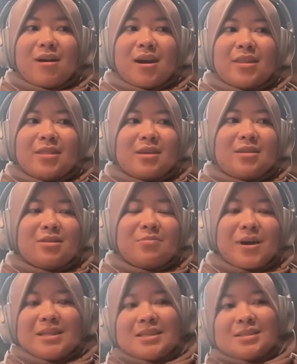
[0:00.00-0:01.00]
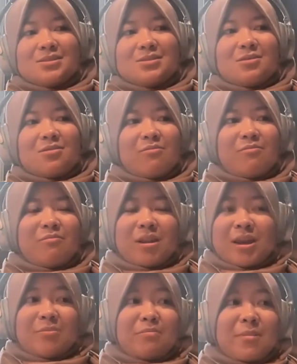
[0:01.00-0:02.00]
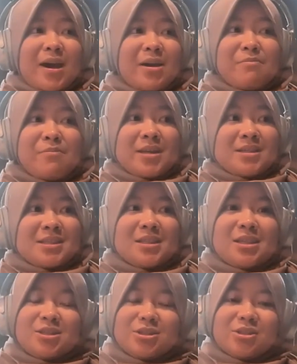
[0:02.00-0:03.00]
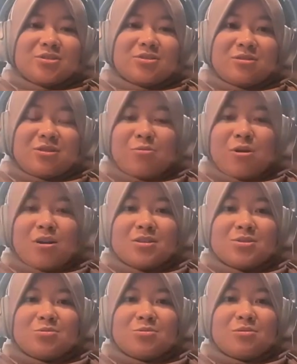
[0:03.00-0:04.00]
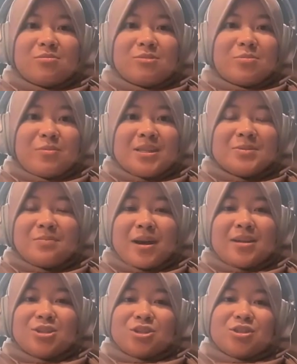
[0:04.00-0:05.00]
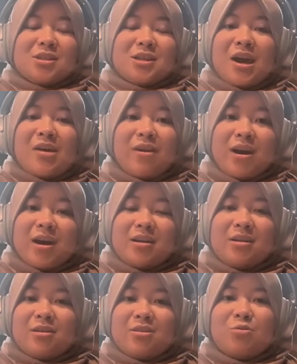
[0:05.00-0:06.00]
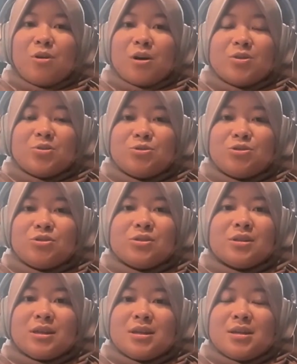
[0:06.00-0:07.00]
I think the best, like, my best leaders, or the best managers that I've had, are the ones who just